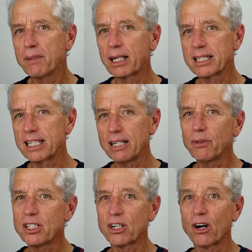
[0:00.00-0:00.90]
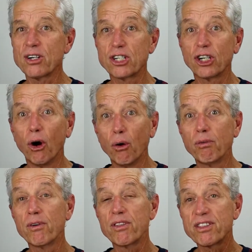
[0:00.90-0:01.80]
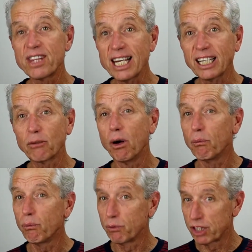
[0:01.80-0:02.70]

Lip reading: because then we start to overthink what